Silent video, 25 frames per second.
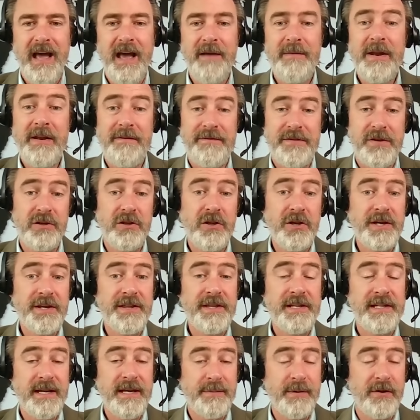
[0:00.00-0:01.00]
I mean, if you look
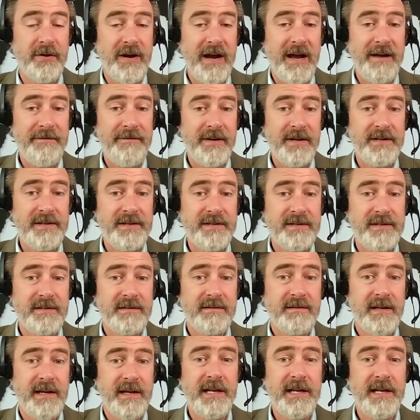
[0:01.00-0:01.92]
at the demographics,